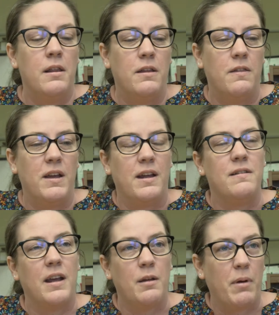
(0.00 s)
that they can
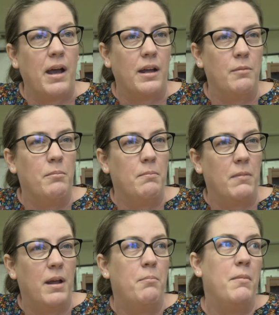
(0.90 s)
take back and,
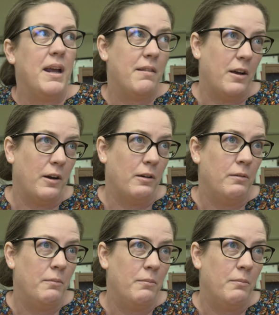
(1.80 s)
and make their